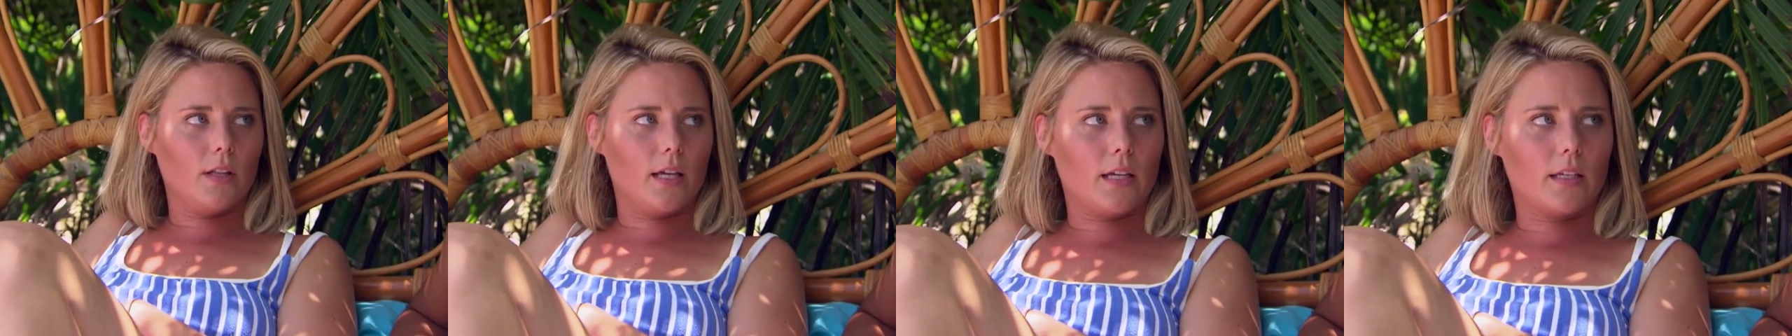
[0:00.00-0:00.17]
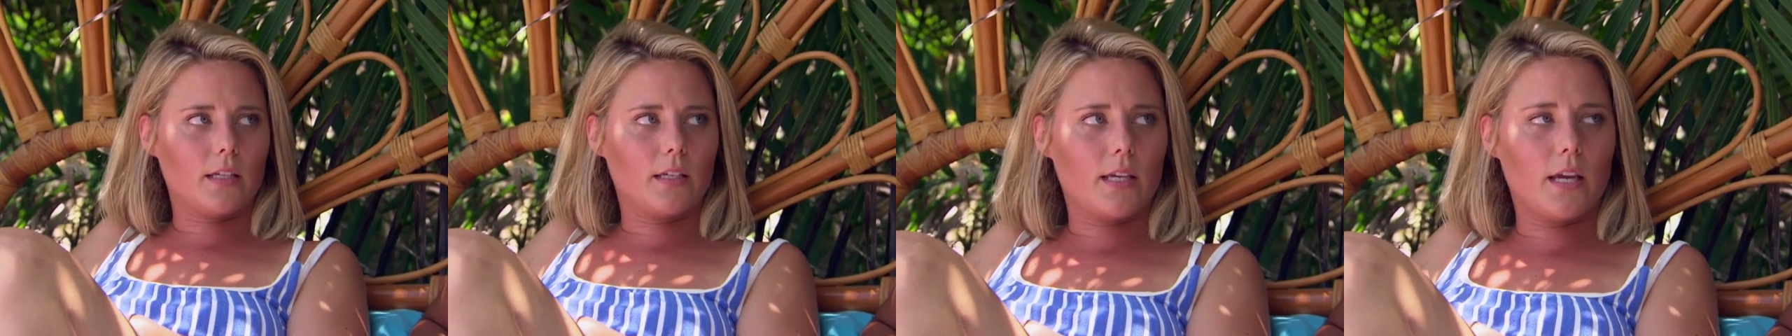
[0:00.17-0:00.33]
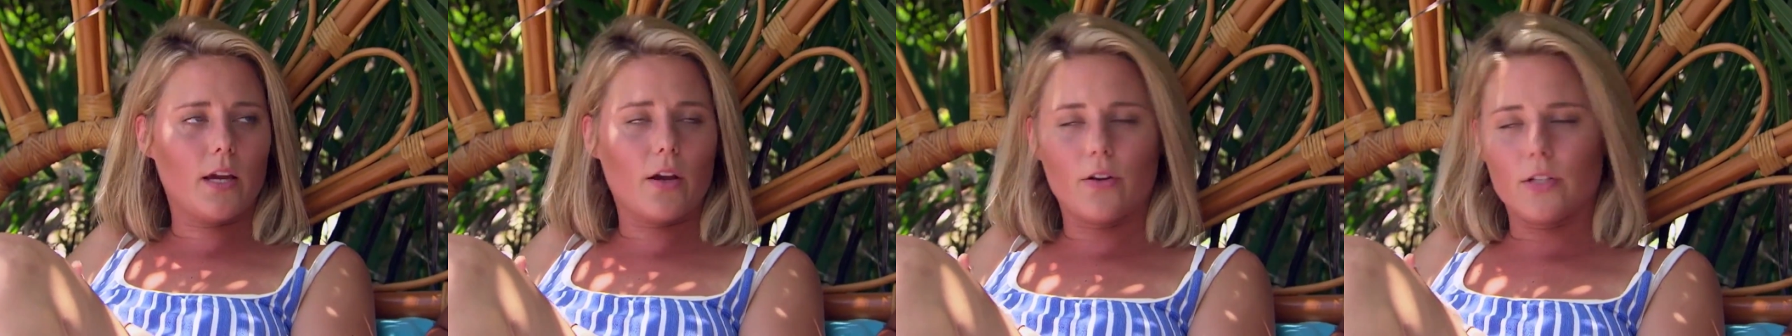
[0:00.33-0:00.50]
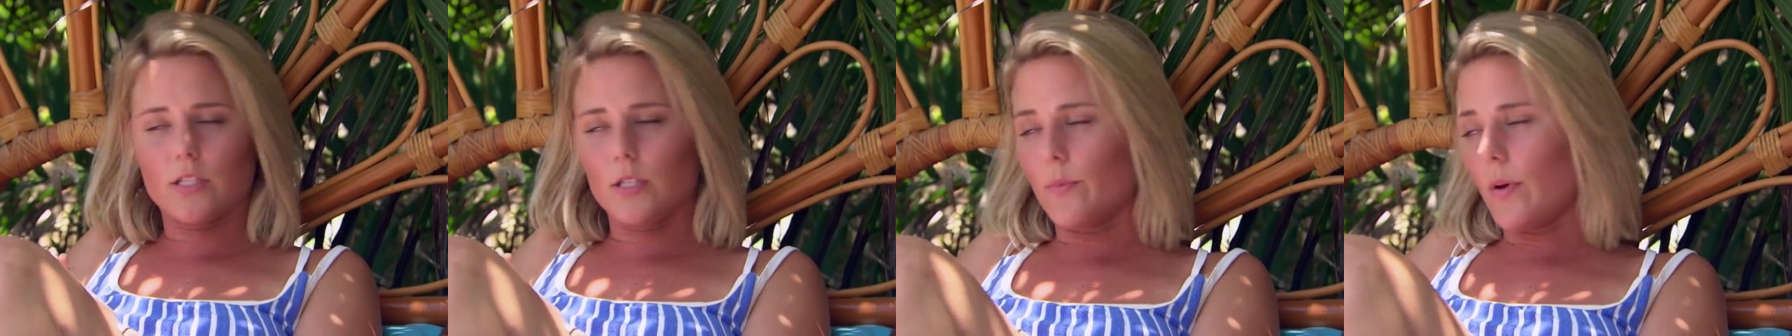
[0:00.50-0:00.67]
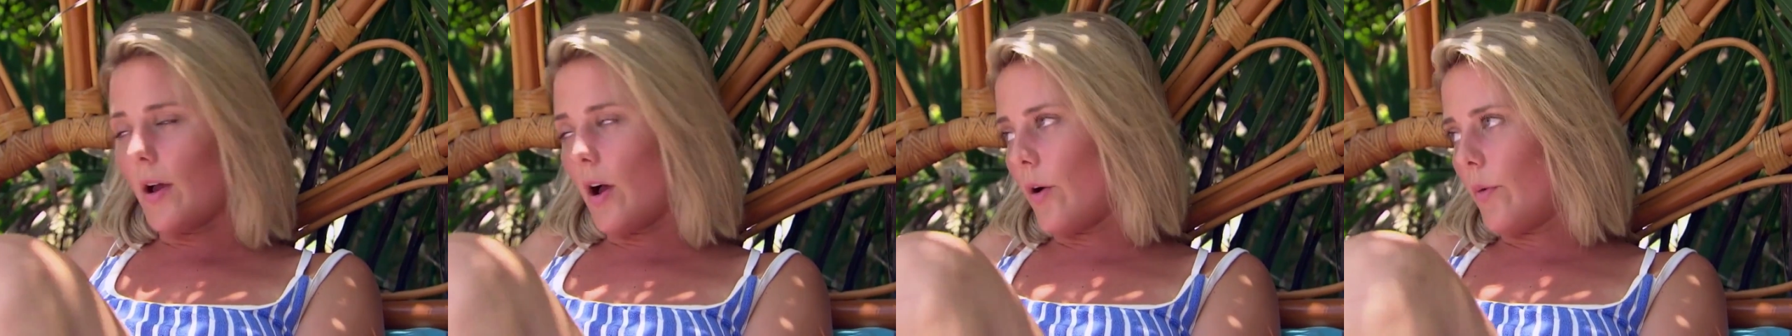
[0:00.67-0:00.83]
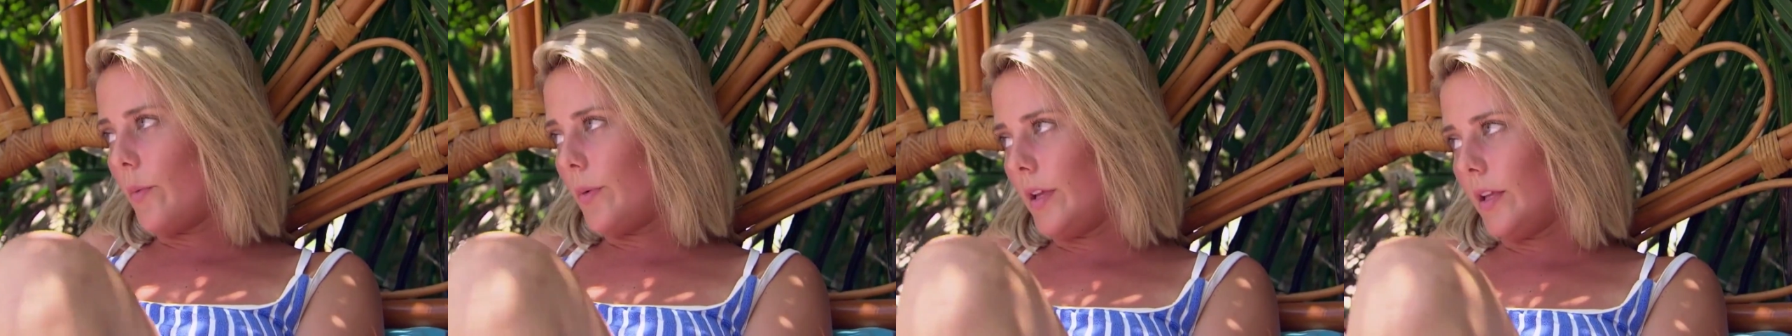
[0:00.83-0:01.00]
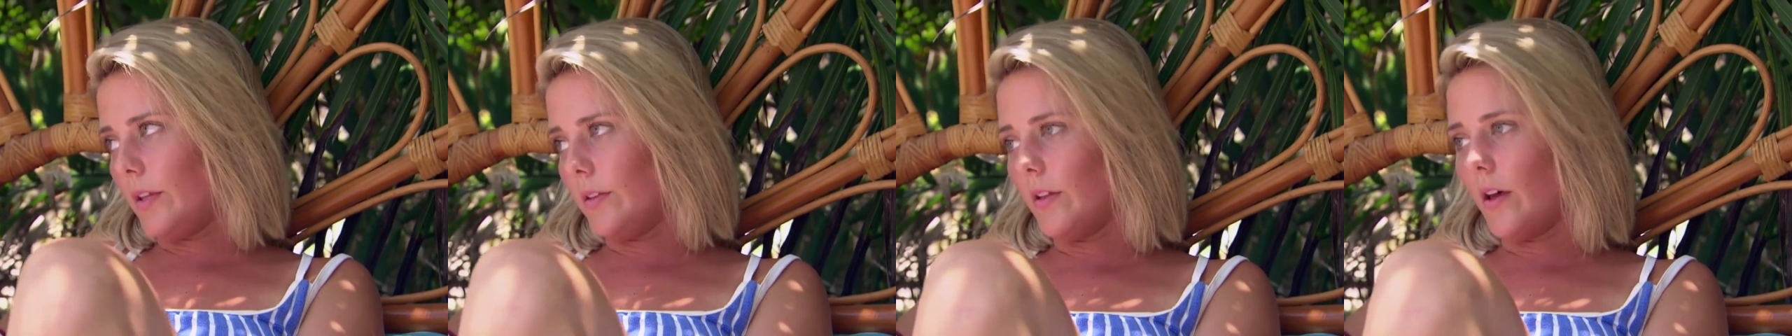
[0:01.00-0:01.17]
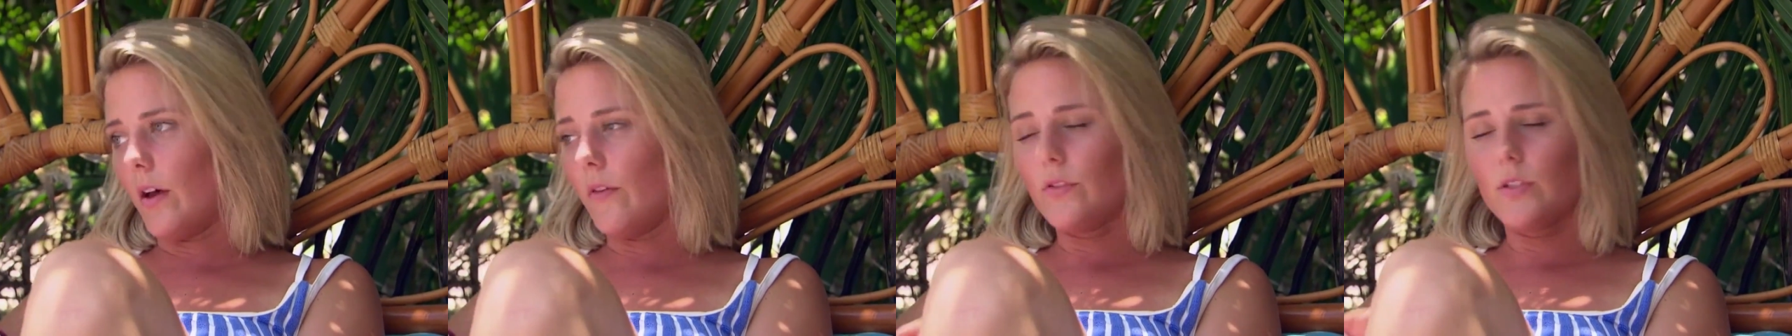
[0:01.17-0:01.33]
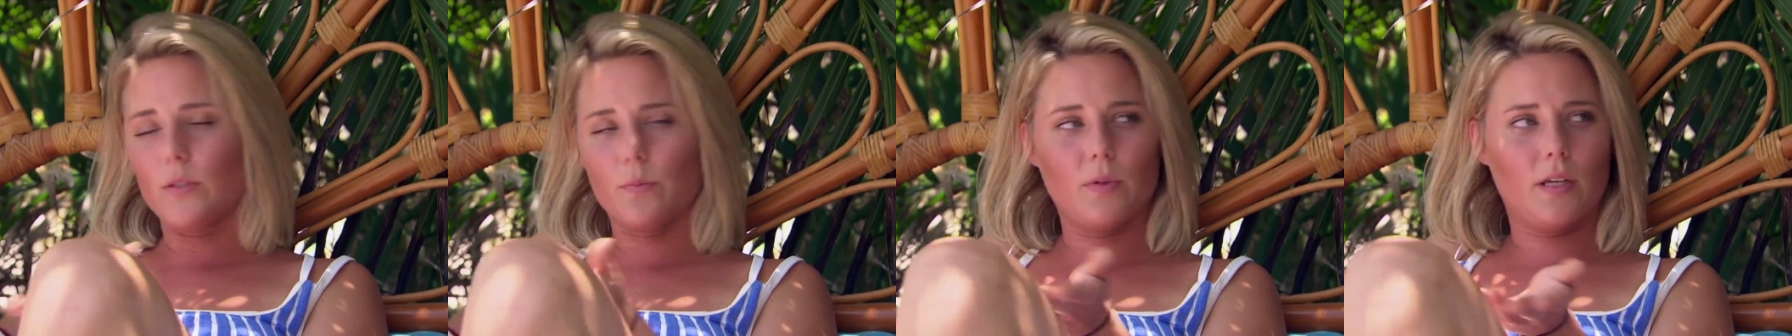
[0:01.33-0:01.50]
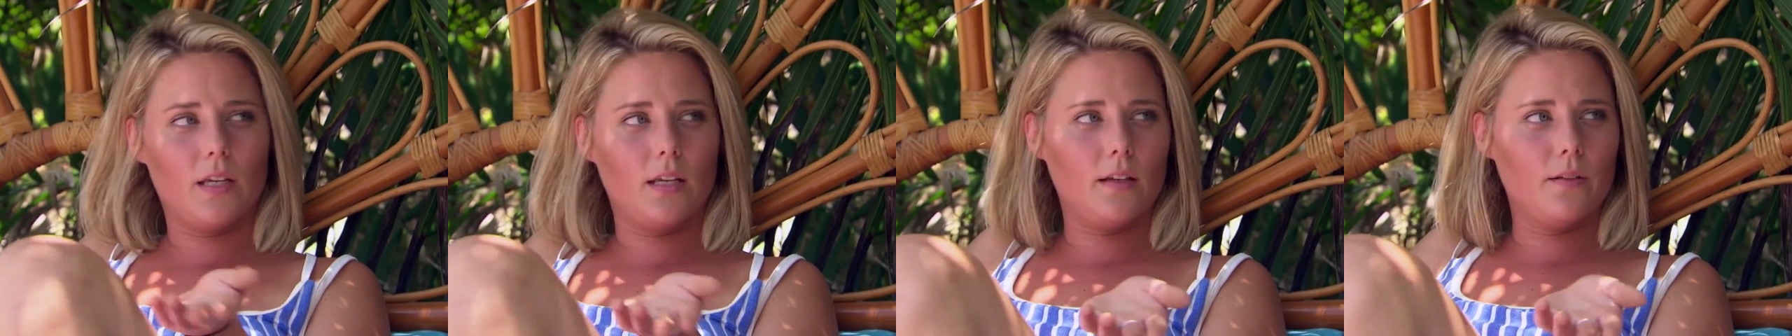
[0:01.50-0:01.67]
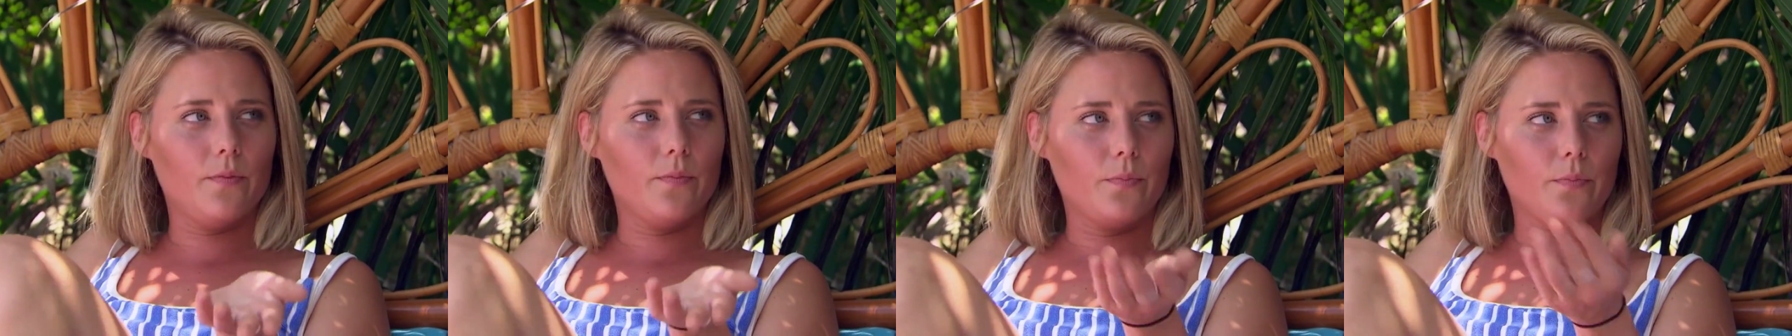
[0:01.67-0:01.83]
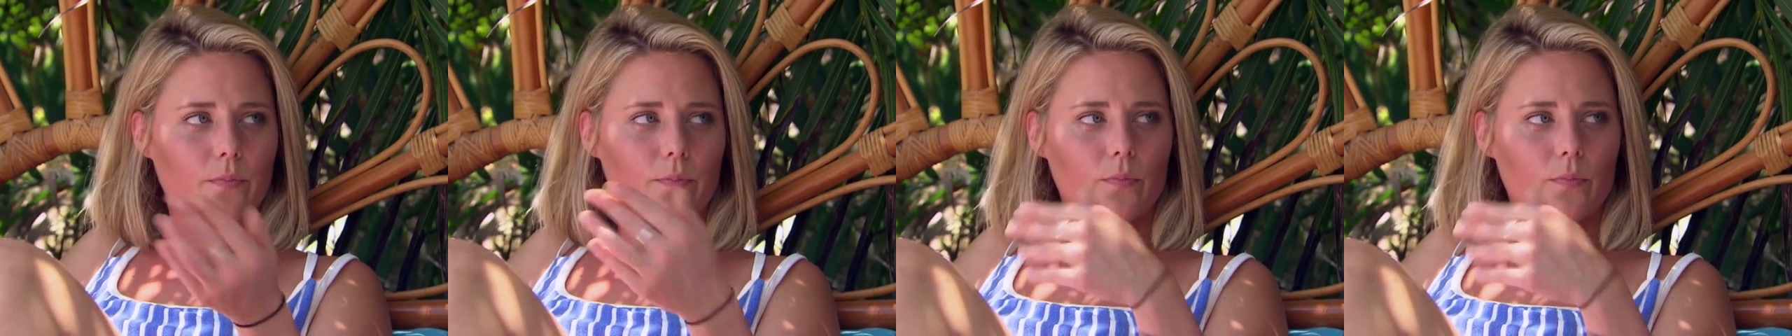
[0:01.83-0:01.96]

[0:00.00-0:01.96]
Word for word: like cares about me and loves me,